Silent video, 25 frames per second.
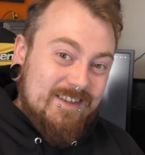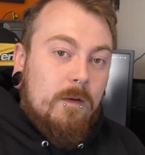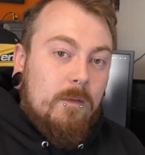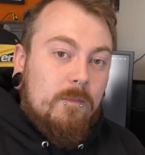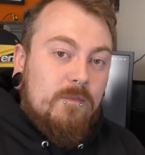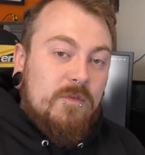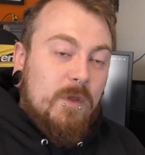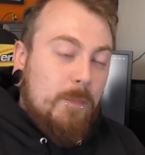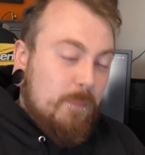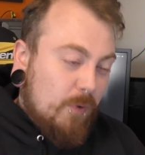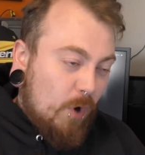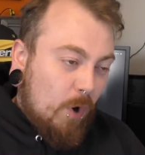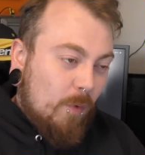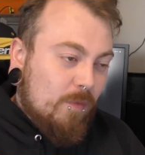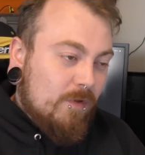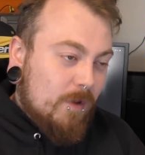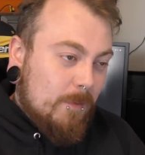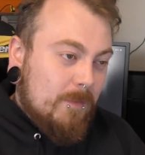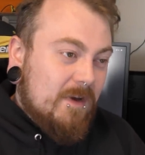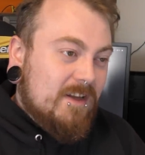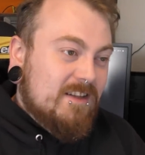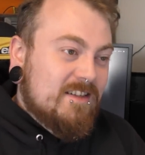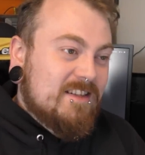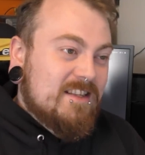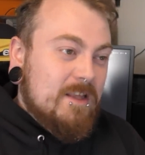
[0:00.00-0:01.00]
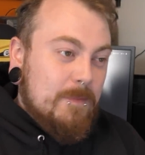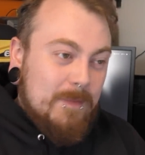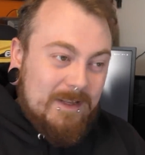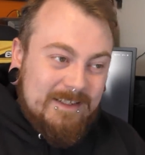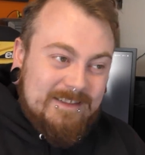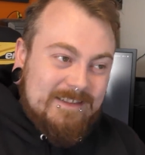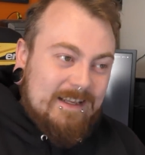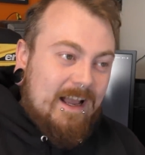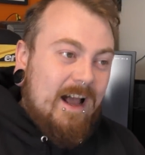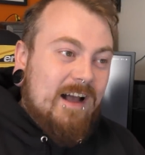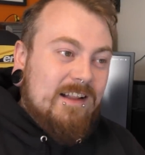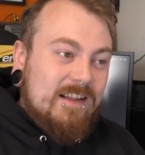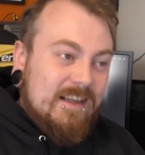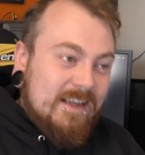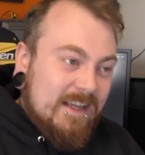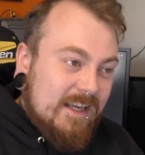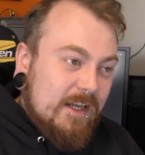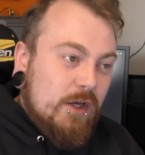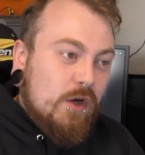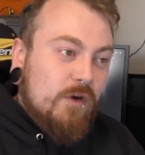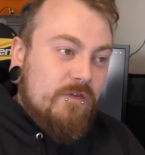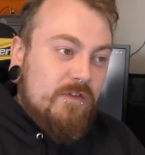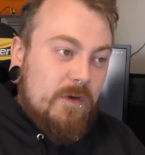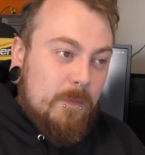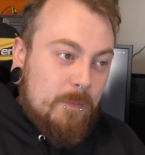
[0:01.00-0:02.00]
The problem is the mentality
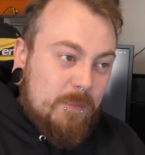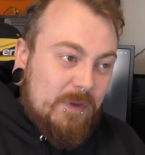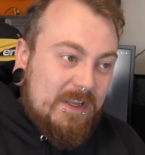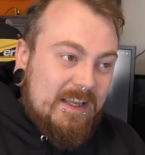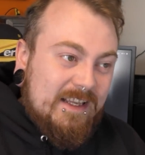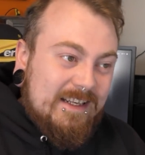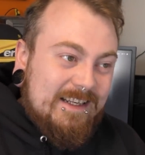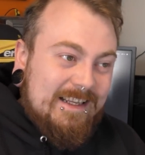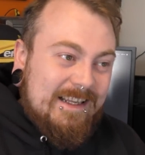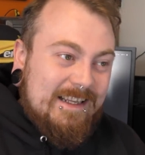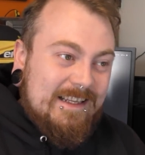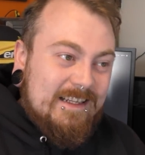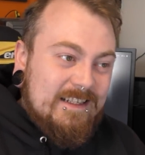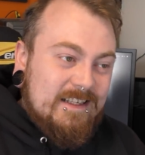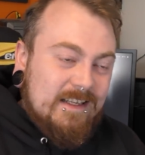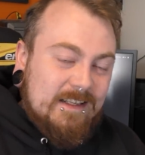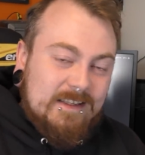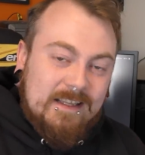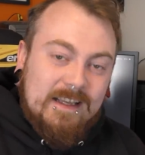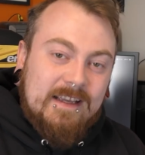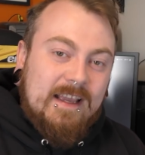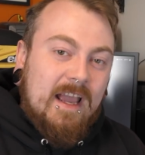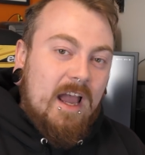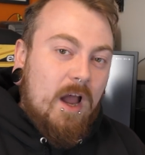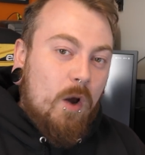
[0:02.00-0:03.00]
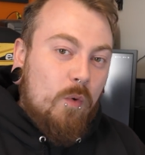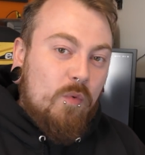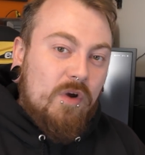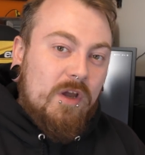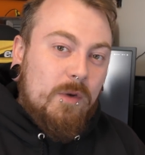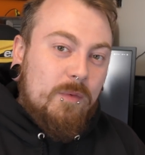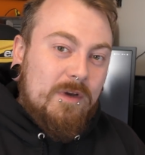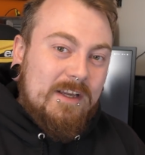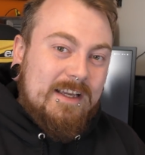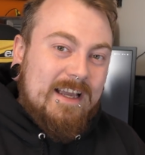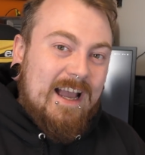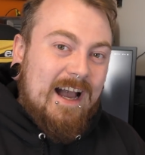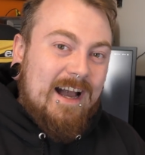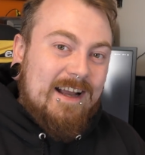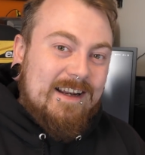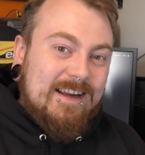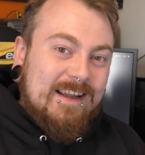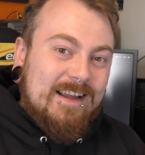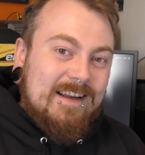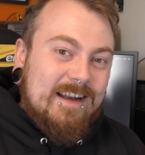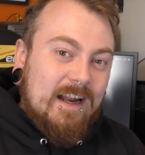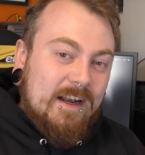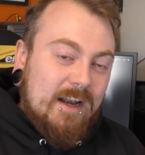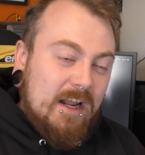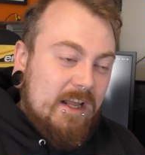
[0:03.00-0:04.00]
of it being easy to get away with
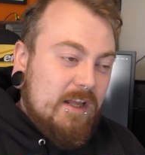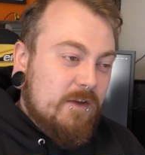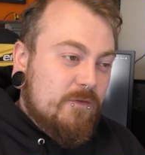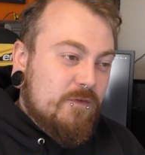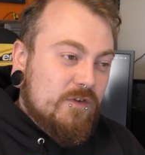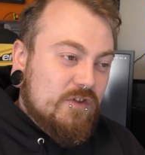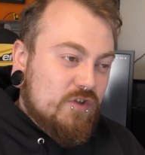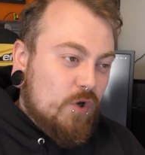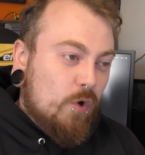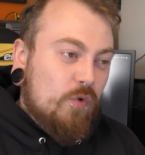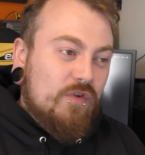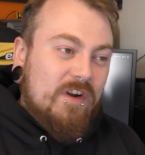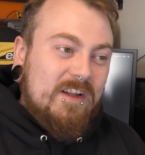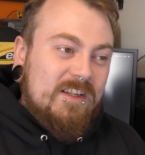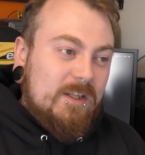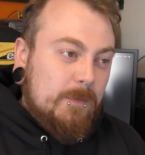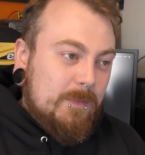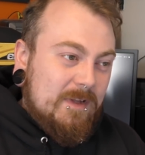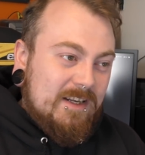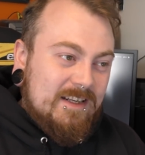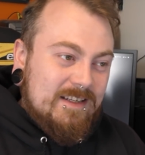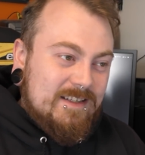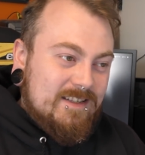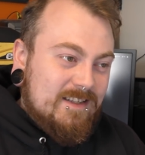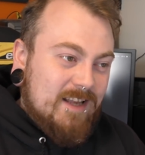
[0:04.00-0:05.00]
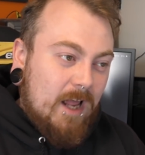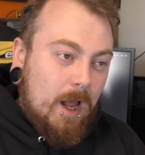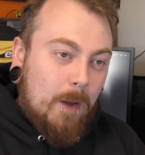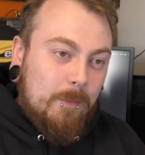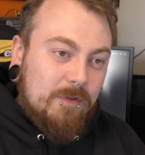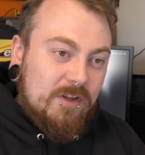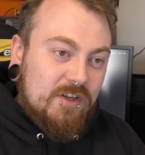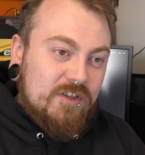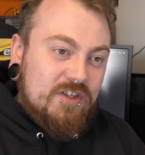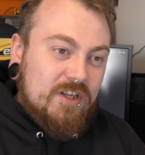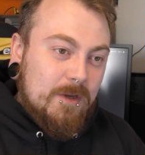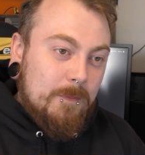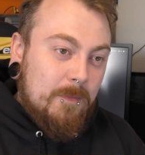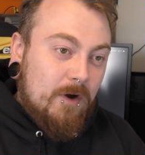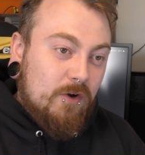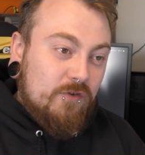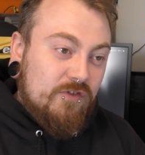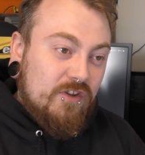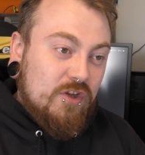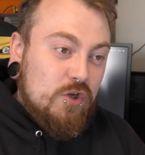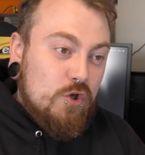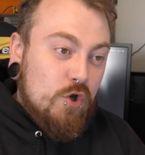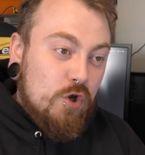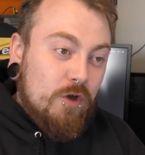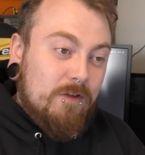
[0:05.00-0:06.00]
carrying a knife has already been established among the
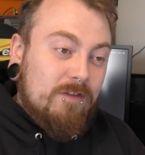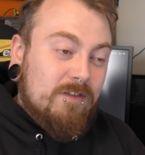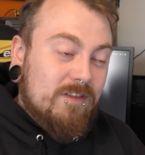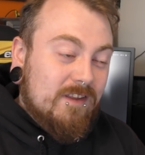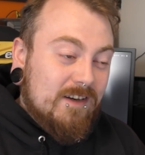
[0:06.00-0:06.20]
youth,